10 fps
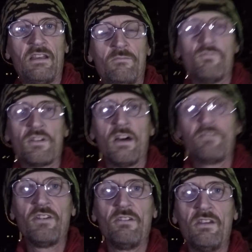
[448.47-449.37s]
What I'll
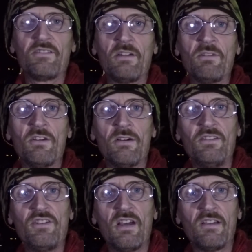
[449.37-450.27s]
do is I'm going to
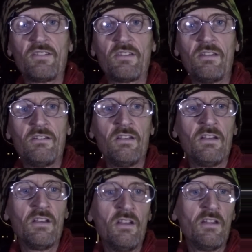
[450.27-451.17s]
adjust
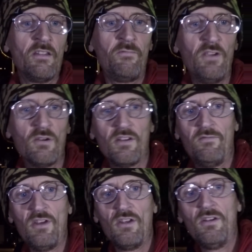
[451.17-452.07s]
the field of
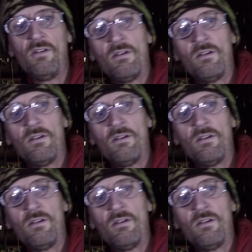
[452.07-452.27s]
view.